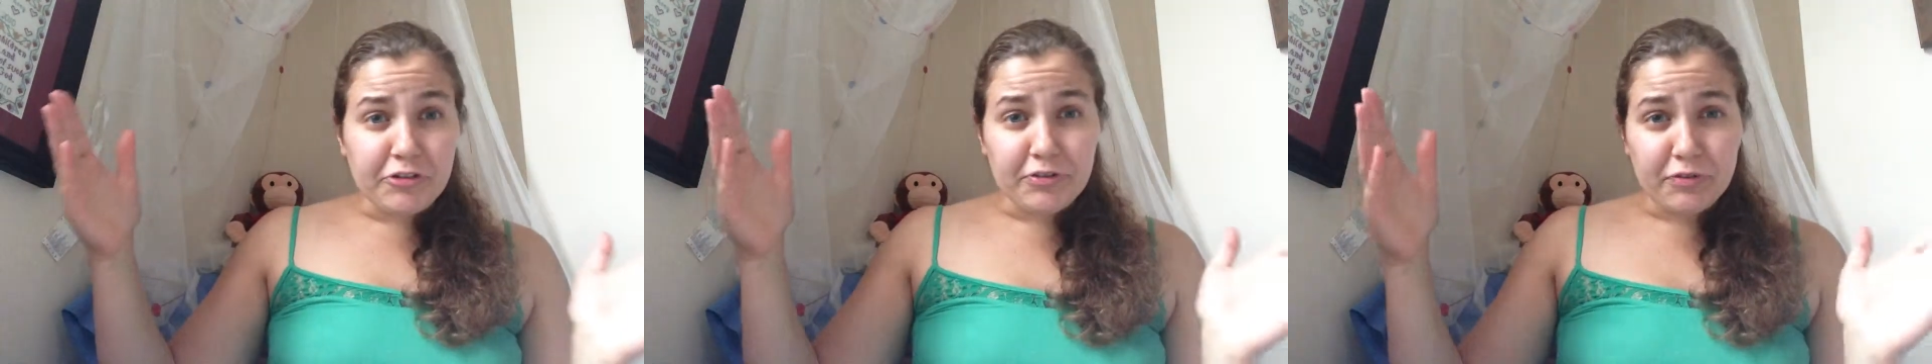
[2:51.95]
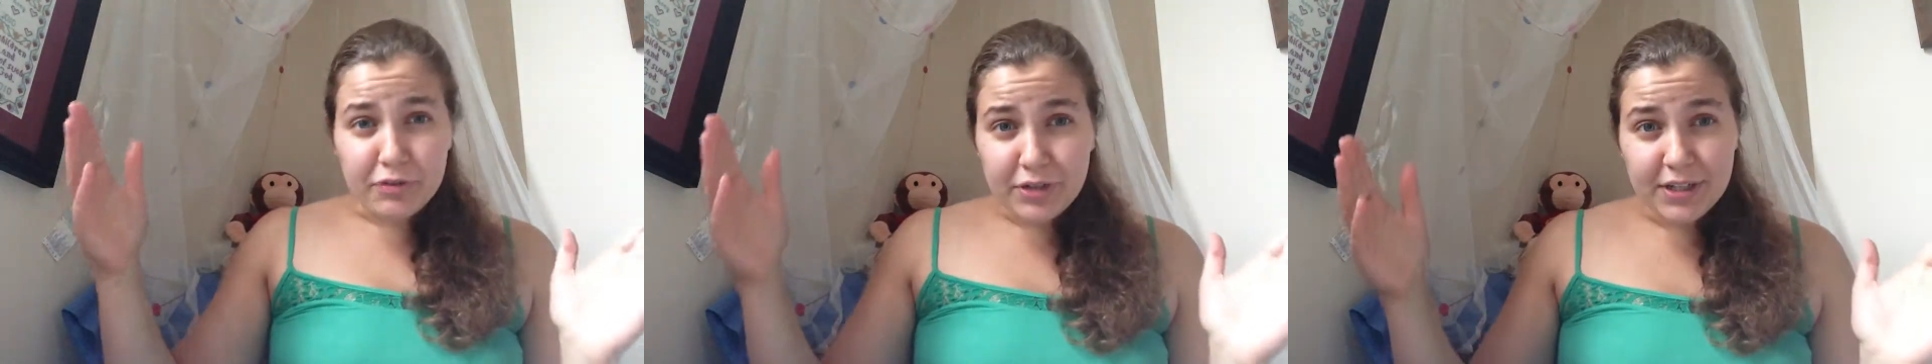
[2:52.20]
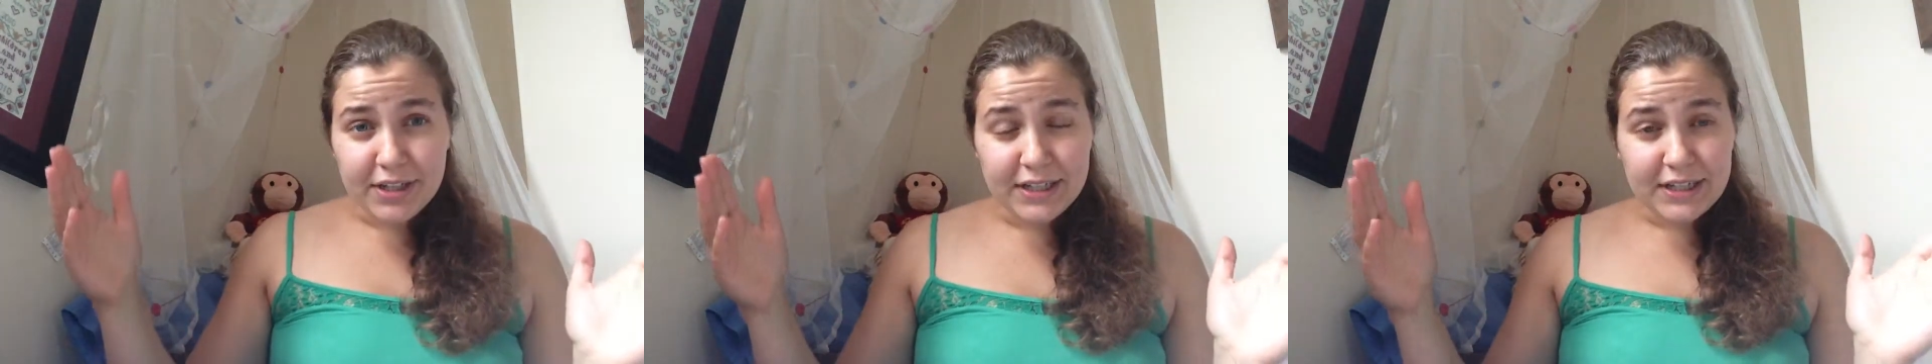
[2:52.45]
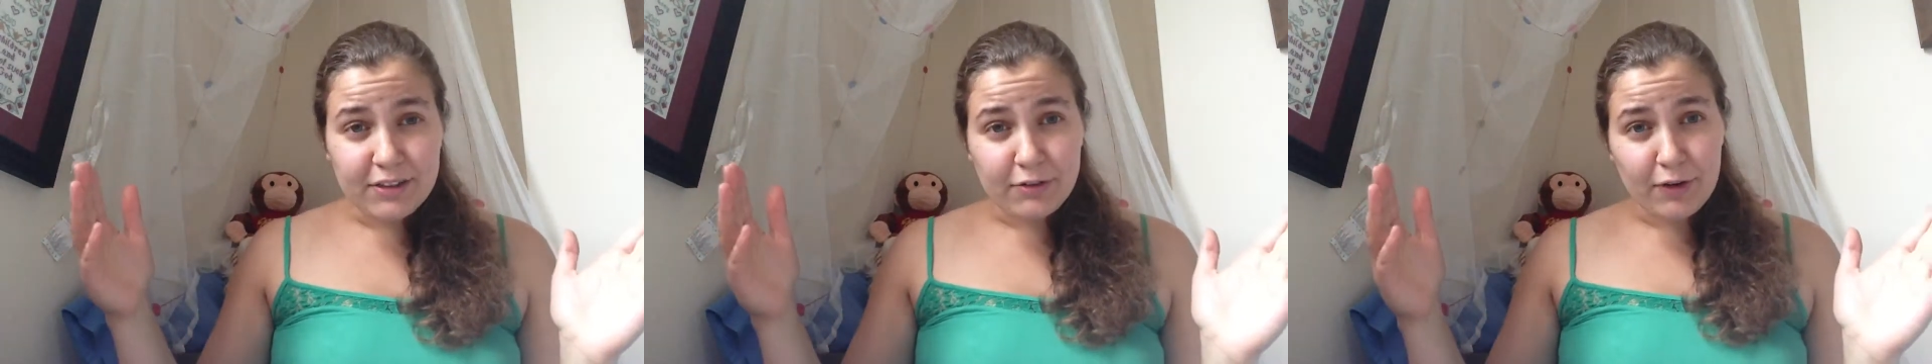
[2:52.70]
of
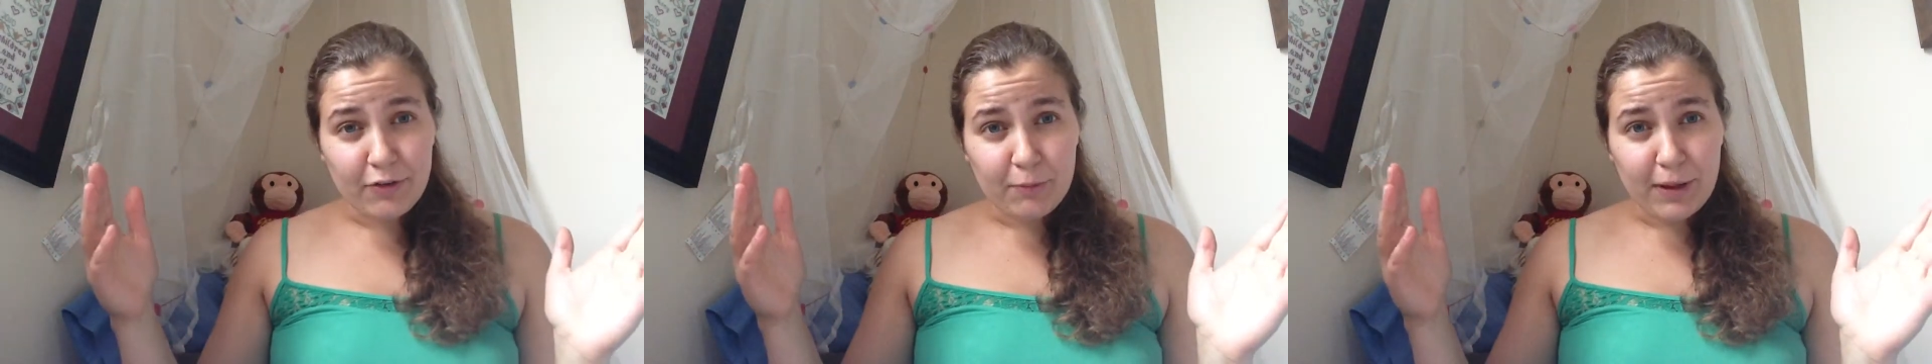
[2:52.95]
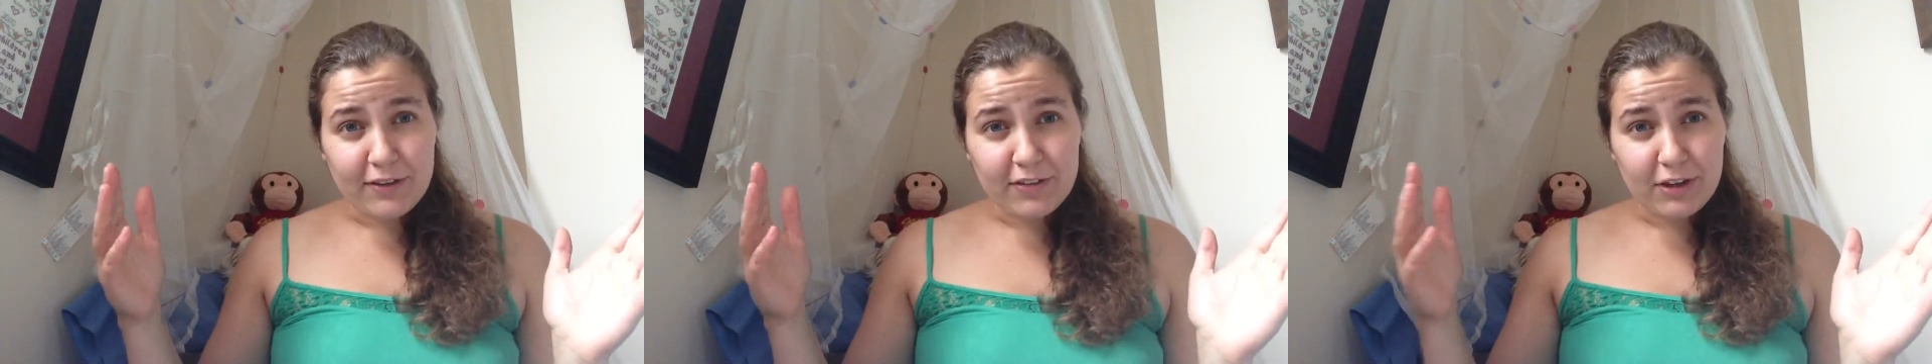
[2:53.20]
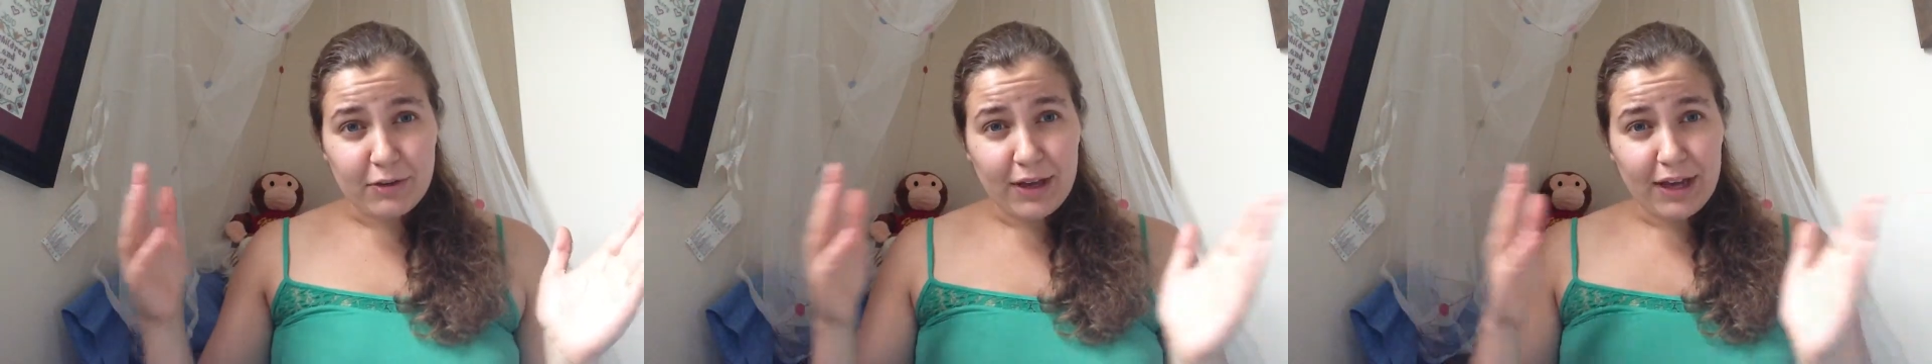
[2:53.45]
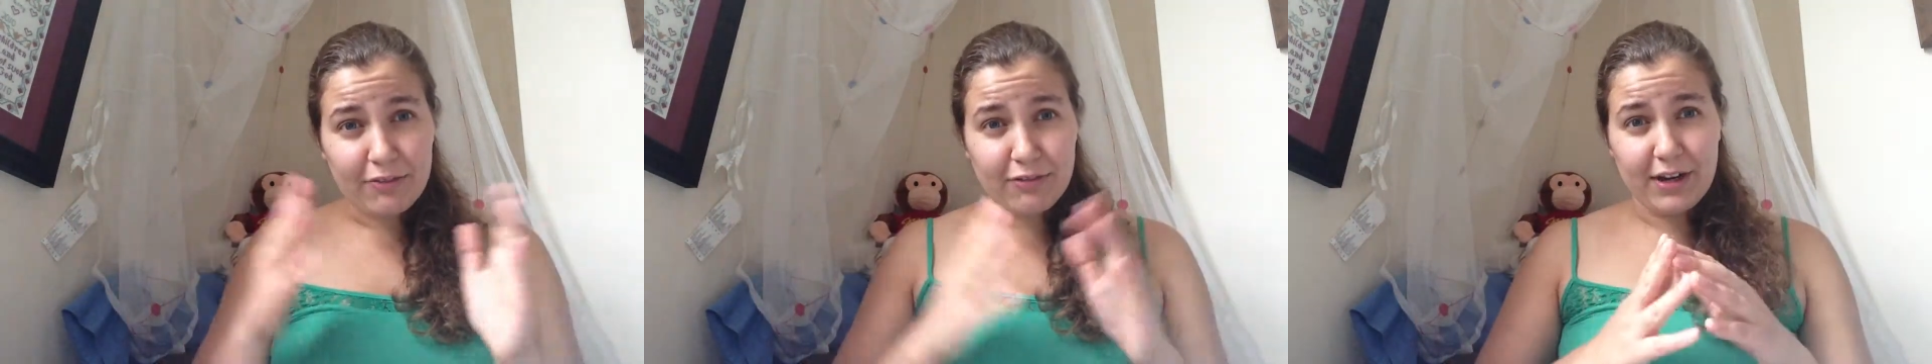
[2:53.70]
the river basin you
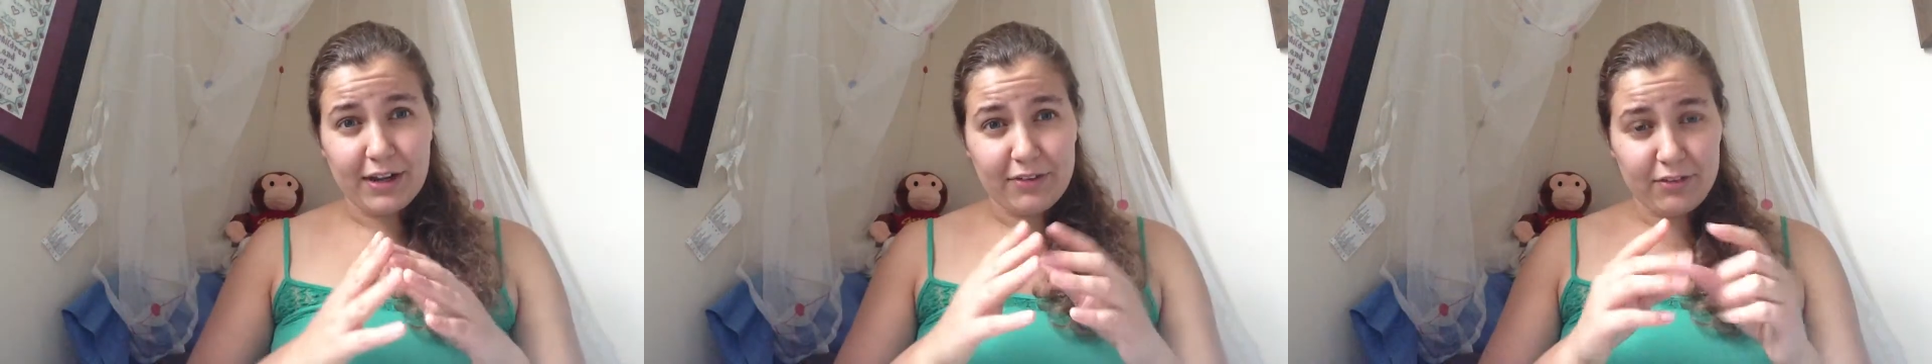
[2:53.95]
have, right?